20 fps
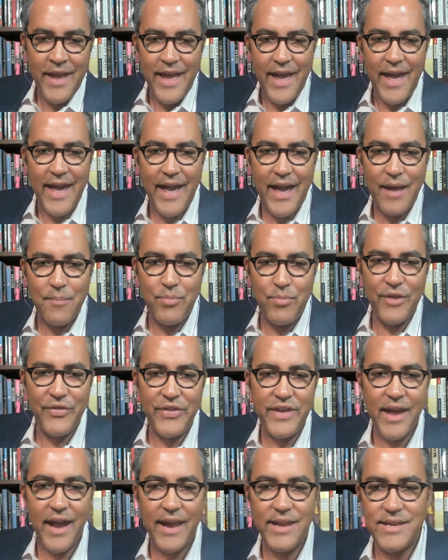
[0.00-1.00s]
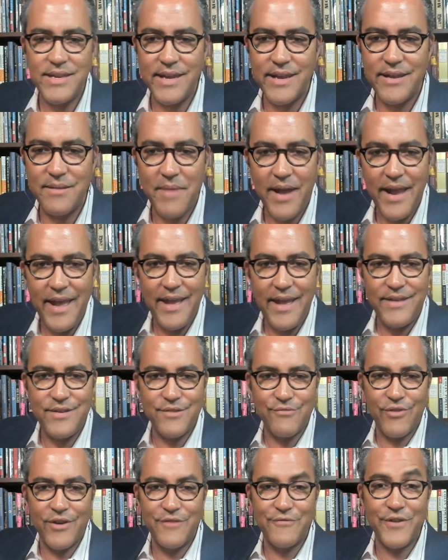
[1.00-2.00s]
had put the idea in my head
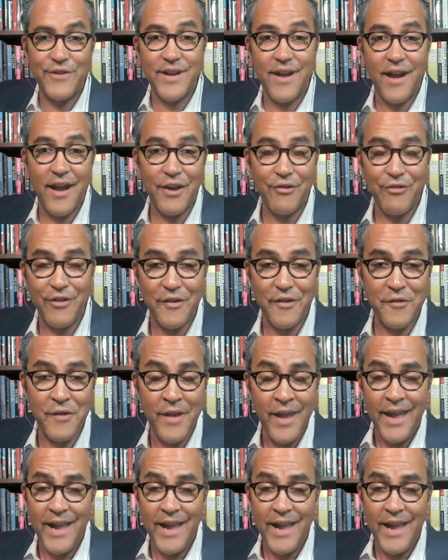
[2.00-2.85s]
to run for Congress.